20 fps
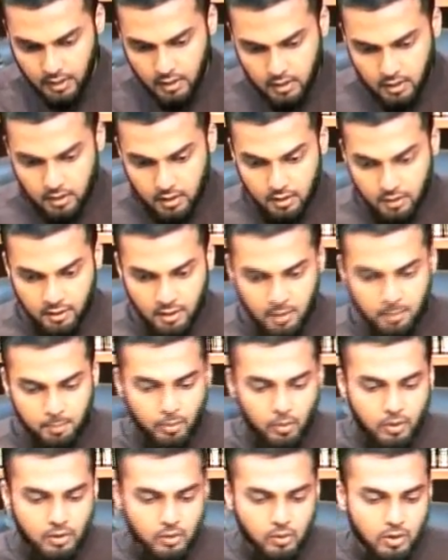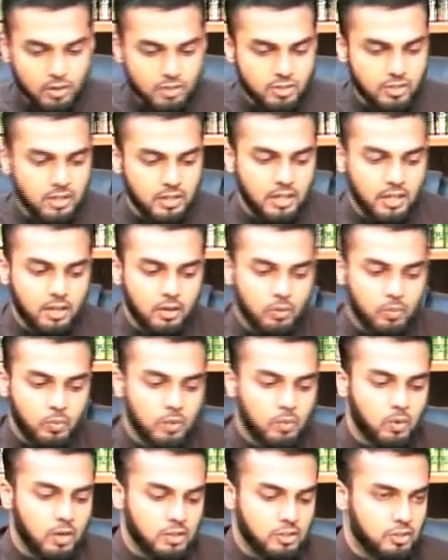The important question here we
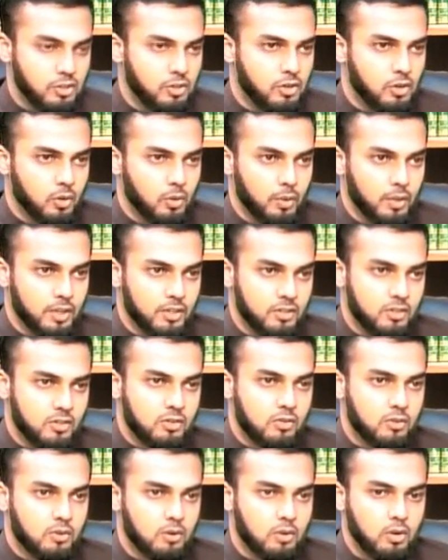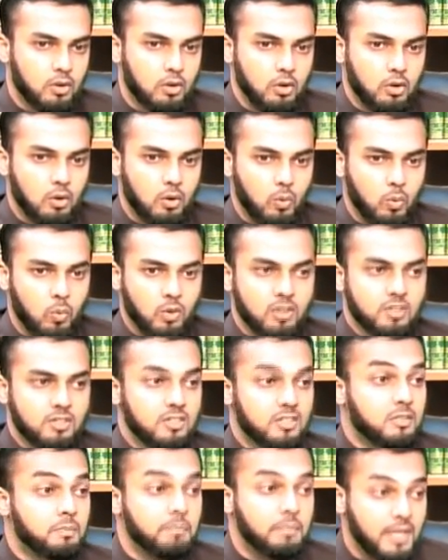want to know is, what does this
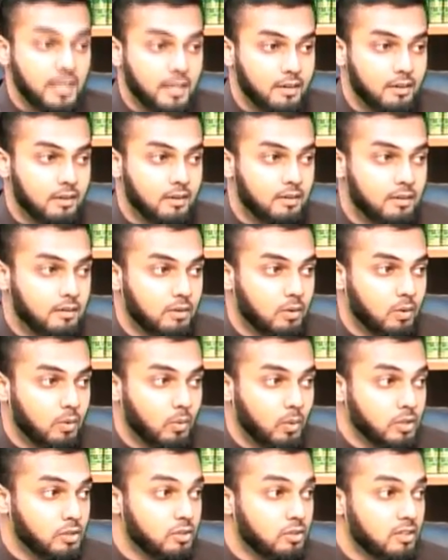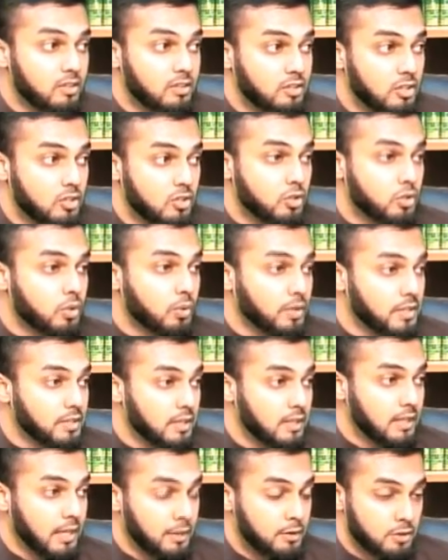mean? What do the disjointed
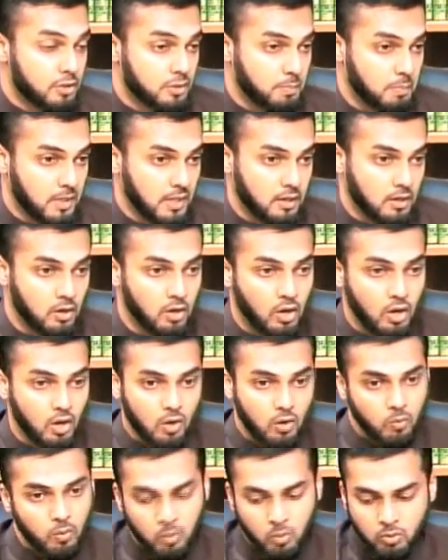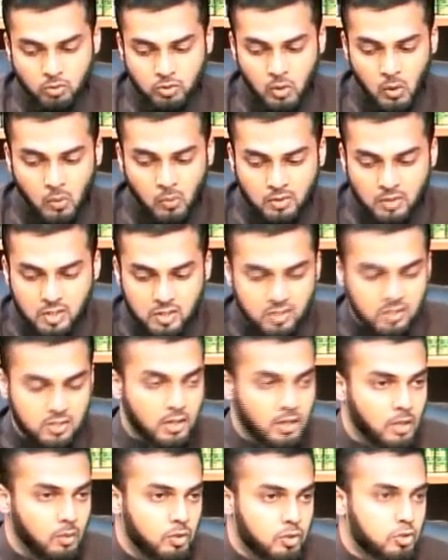letters mean? We won't only study
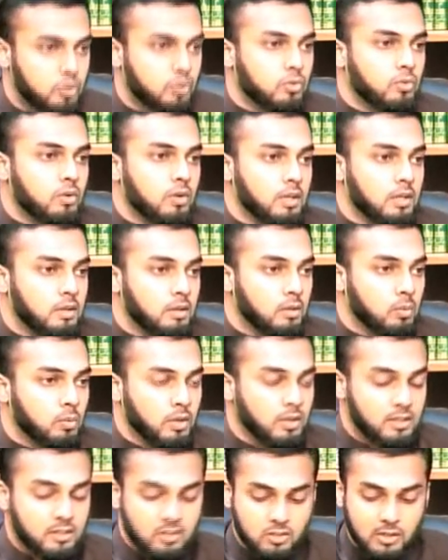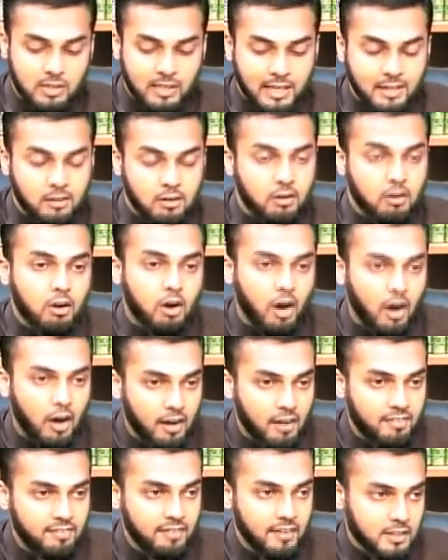what this letter Qaf
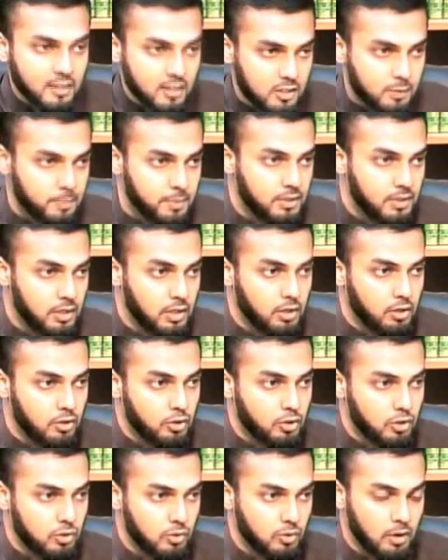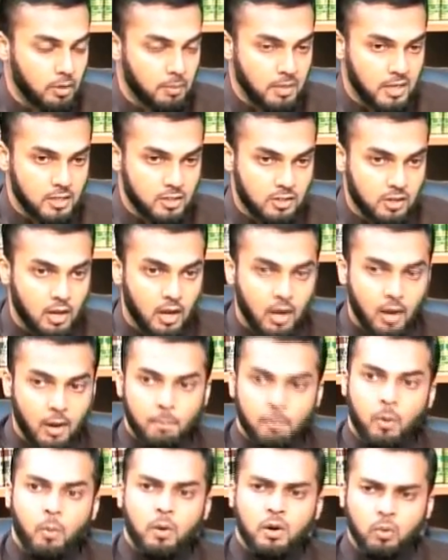in this particular surah means, but
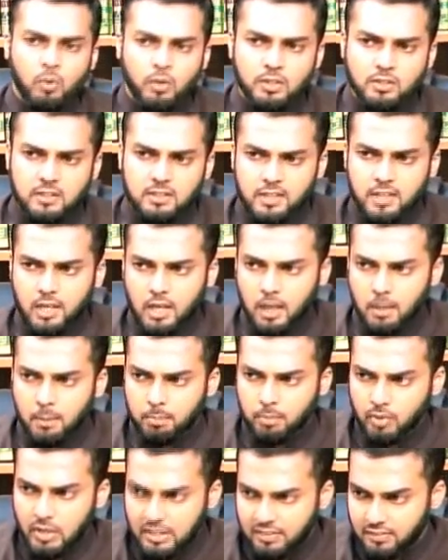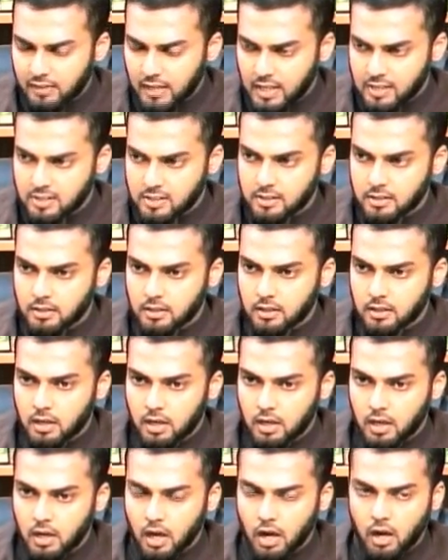we're going to take a brief lesson
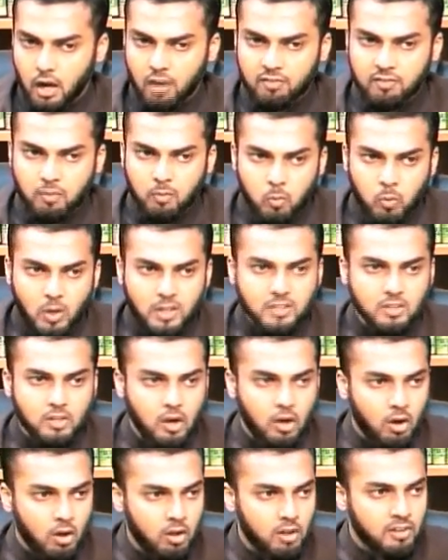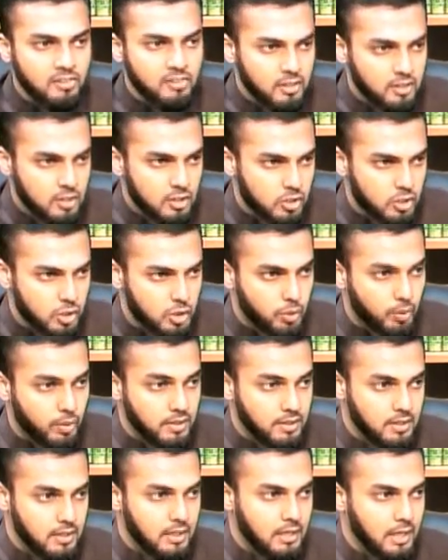of what all the disjointed
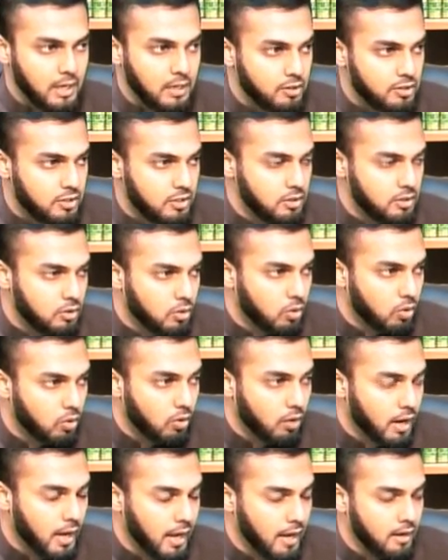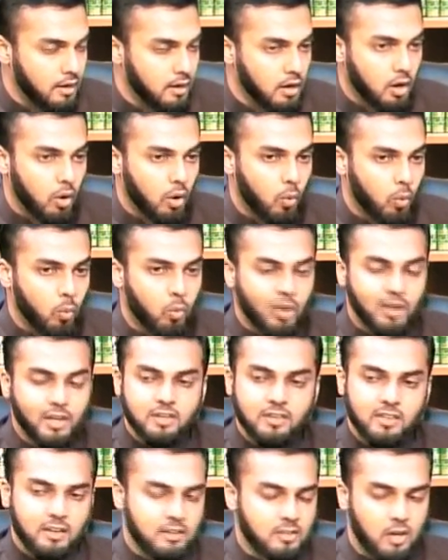letters in the Quran, what are they
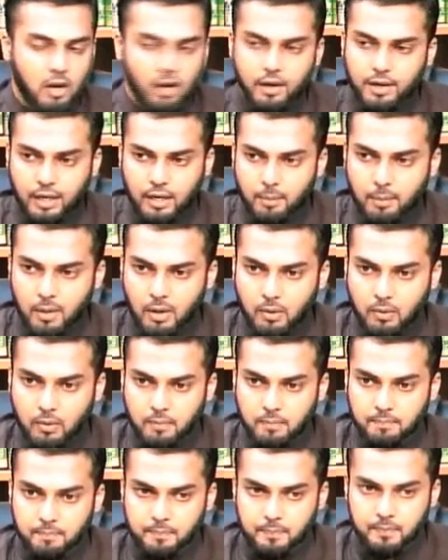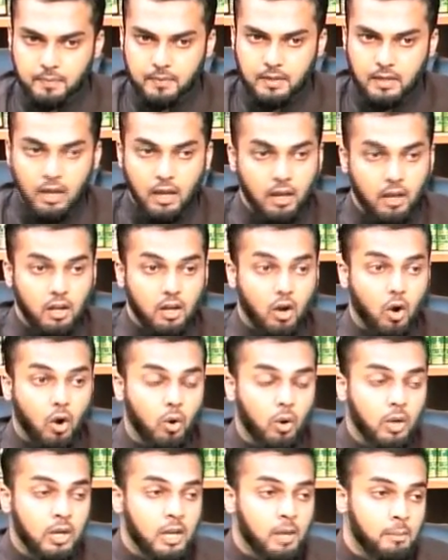talking about?
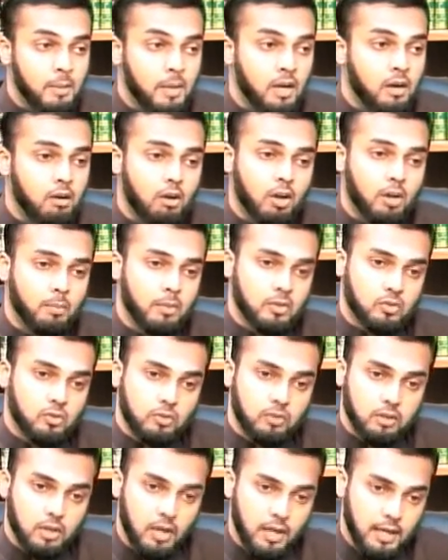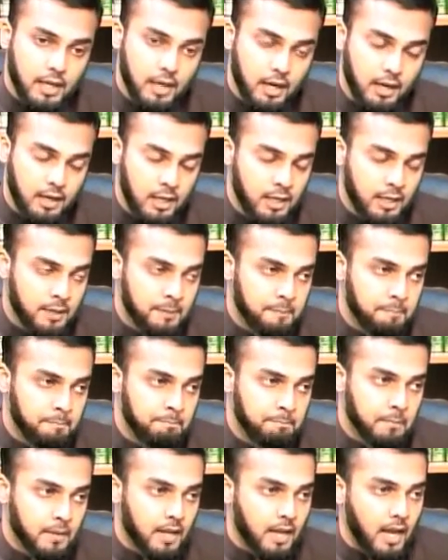Ulama rahmatullahi alayhim
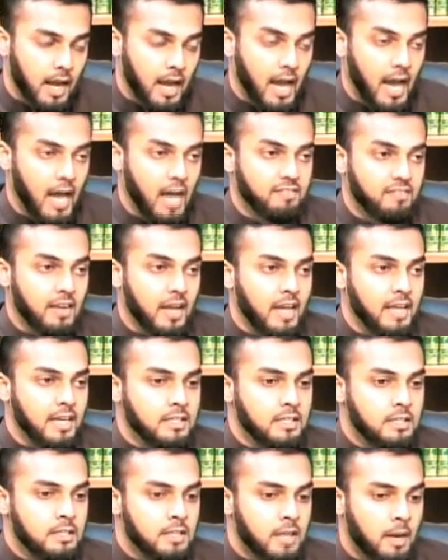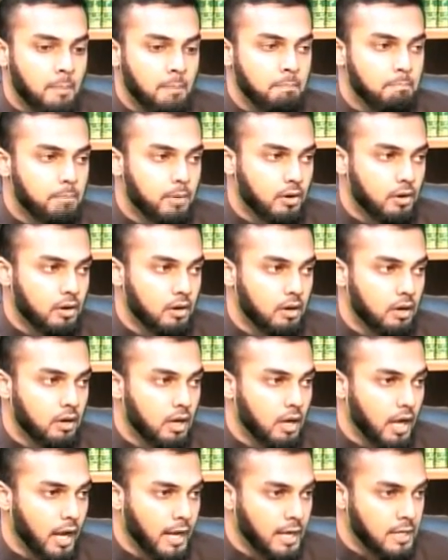have a number
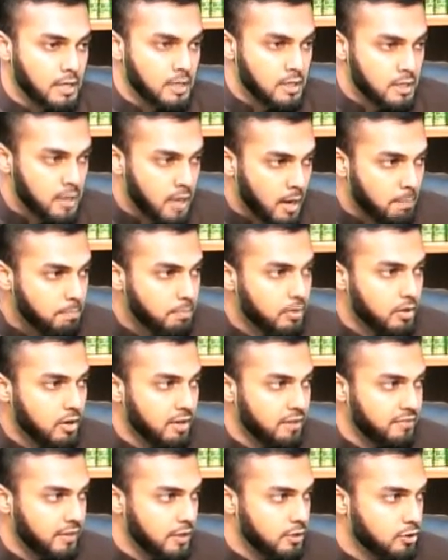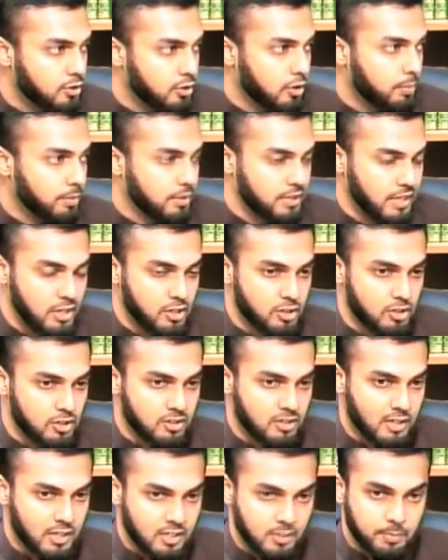of interpretations,
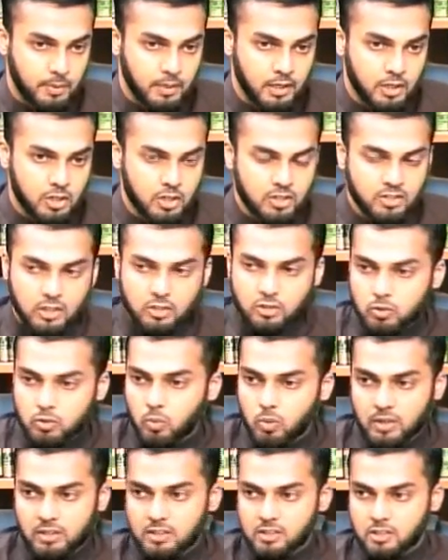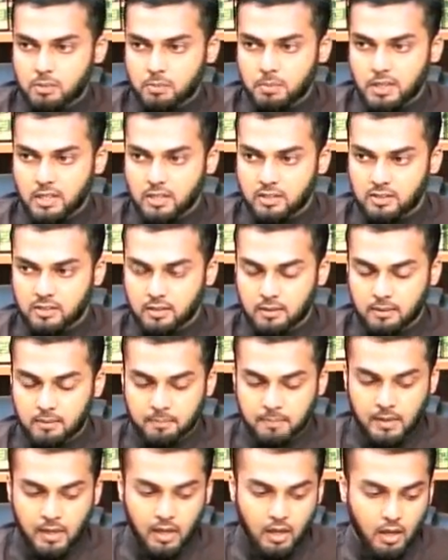explanations as to this means.
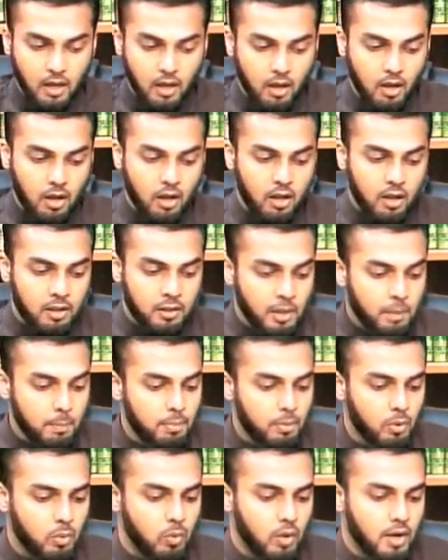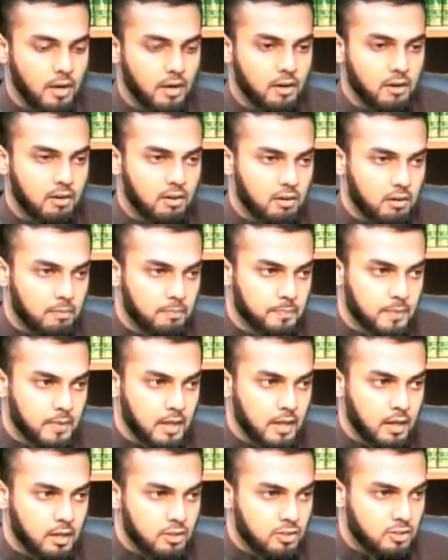Number one,
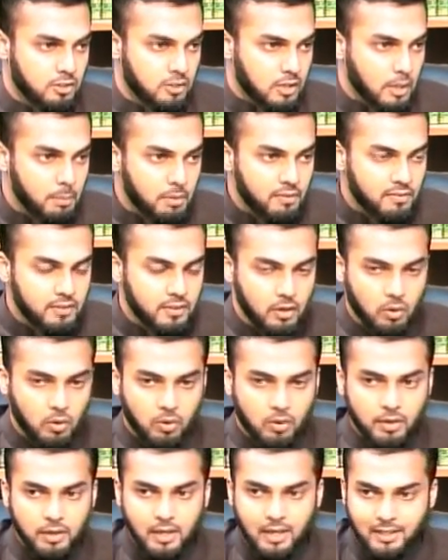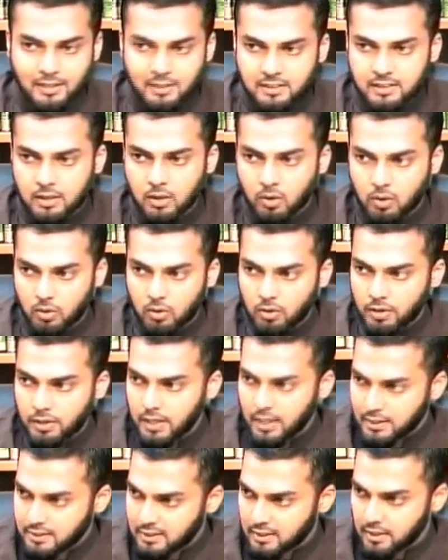some of the
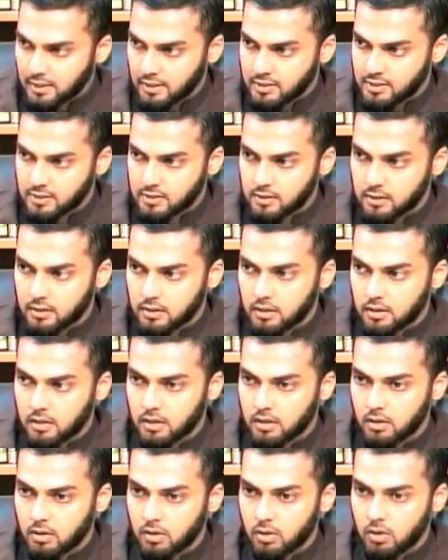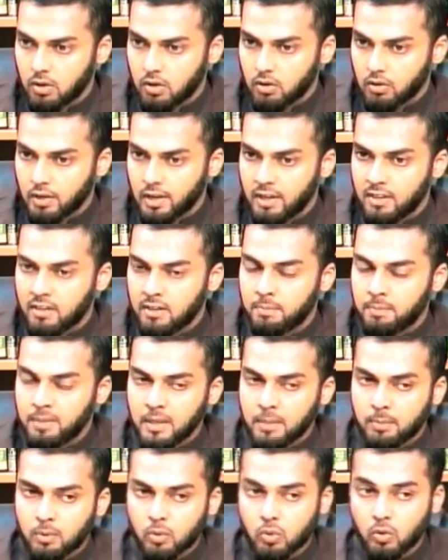Orientalists, the people
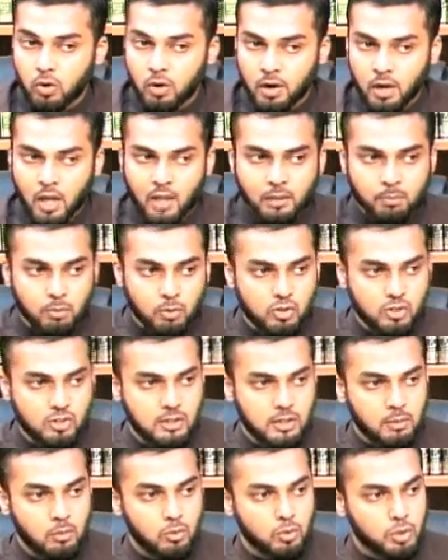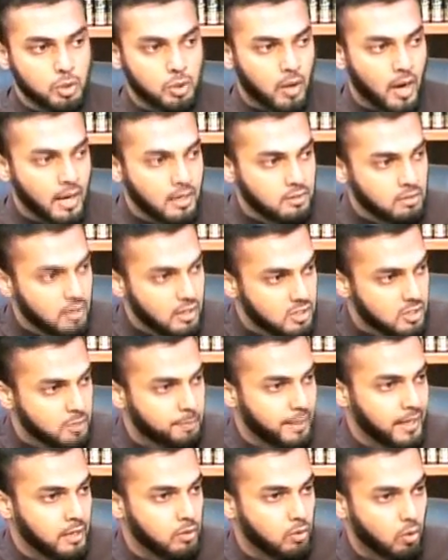who are not Muslim, who try to explain
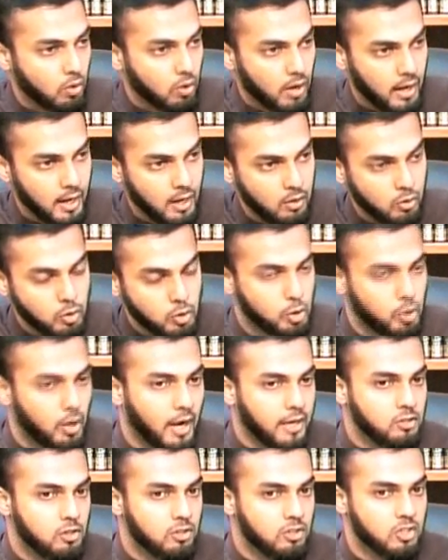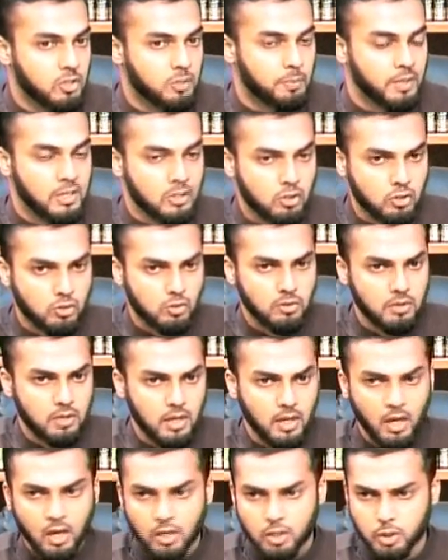Quran or try to explain Sunnah,
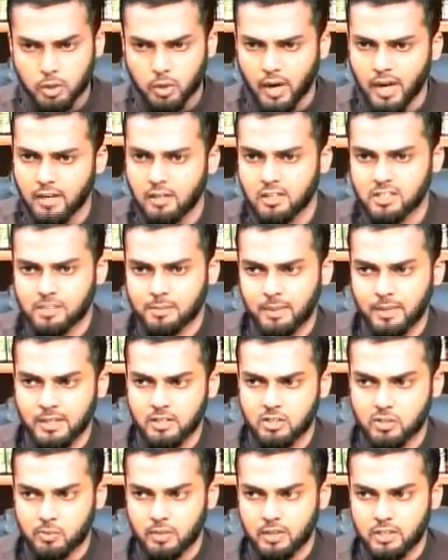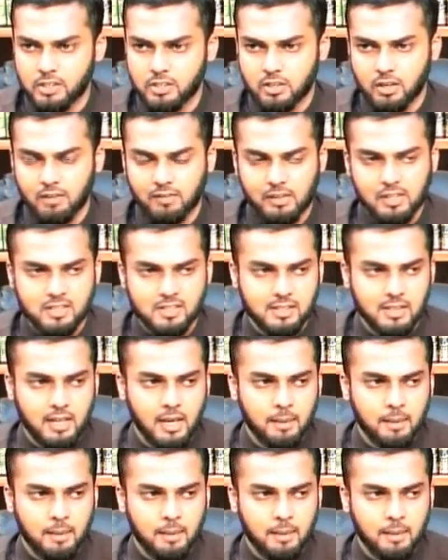try to explain this religion of Islam,